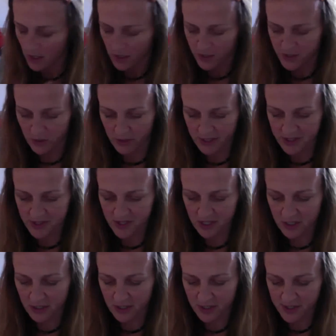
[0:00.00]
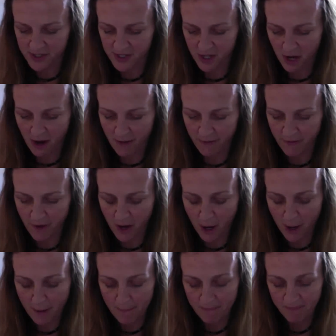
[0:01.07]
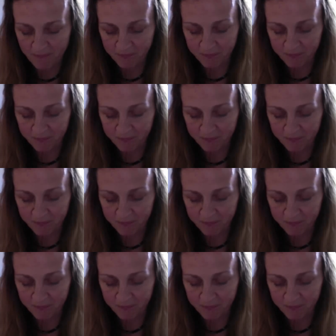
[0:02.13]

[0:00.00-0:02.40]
So let's stick to this stuff. The